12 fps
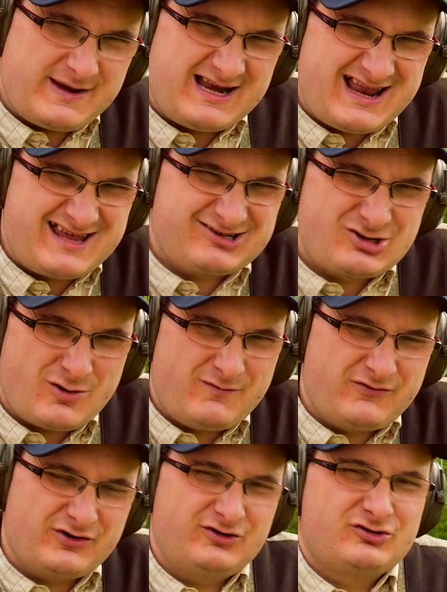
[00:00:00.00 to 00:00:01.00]
bit less
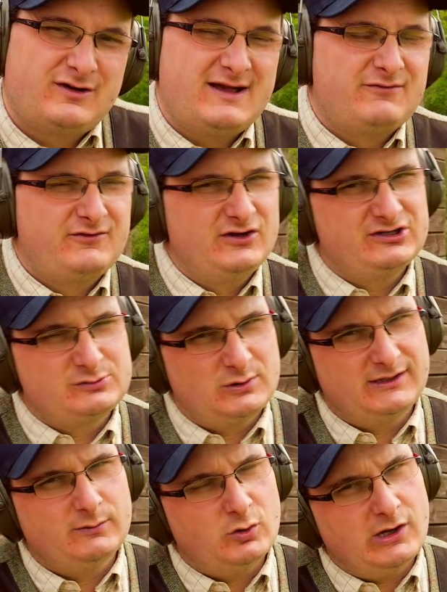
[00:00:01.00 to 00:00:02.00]
confidence on that first
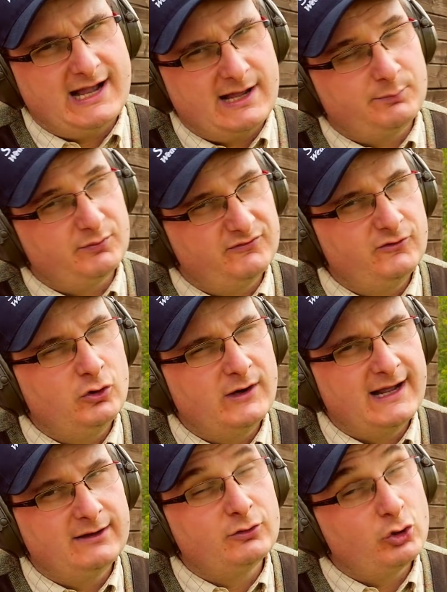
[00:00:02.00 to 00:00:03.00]
one than what I had
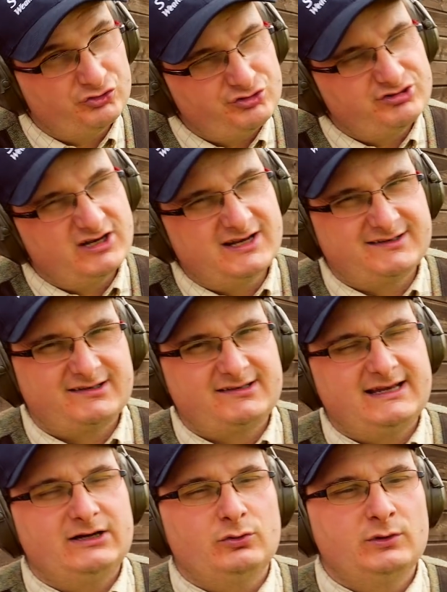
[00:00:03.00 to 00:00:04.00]
beforehand, shooting as a
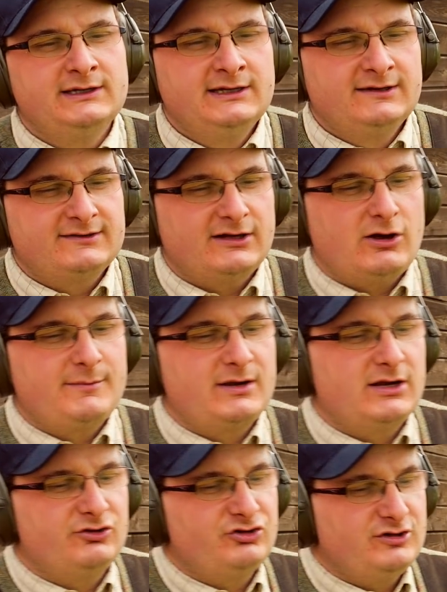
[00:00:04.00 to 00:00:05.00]
single. So now I'm
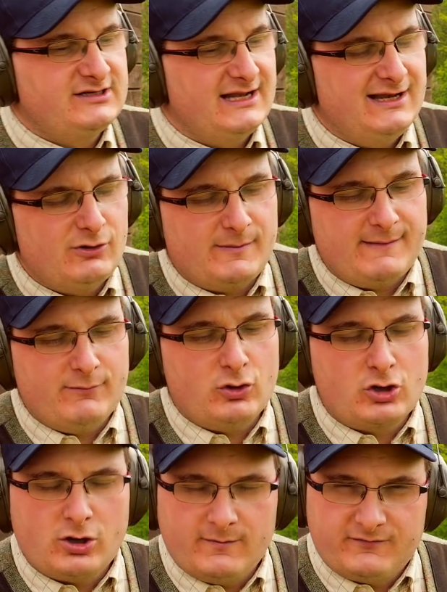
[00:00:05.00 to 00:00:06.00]
going to shoot it a little bit more
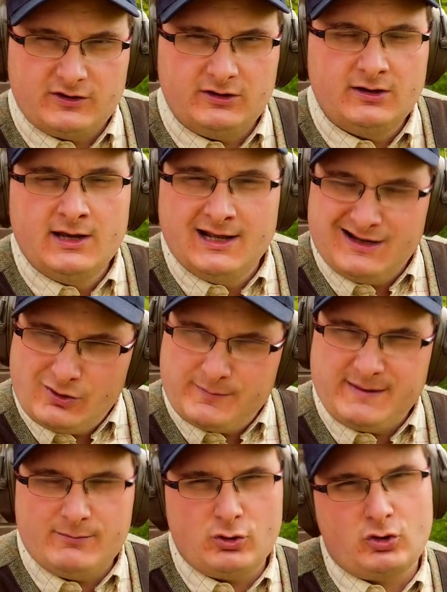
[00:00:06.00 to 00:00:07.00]
confident, a little
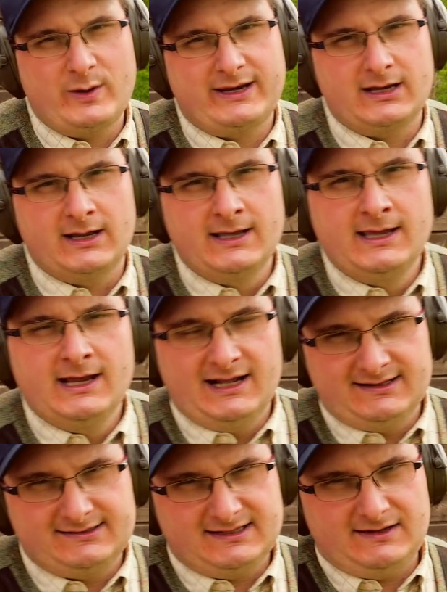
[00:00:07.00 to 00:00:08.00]
bit more quicker,
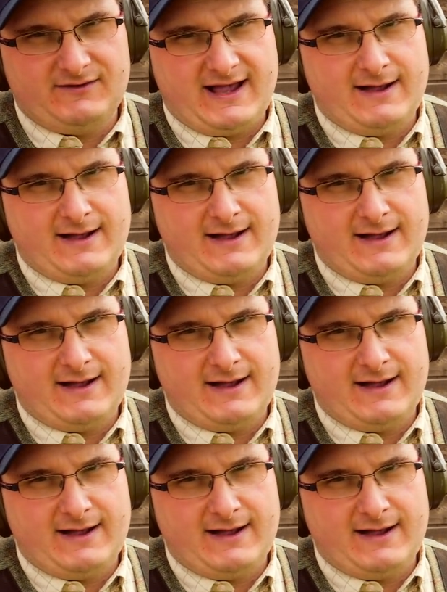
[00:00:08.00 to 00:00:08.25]
and see if it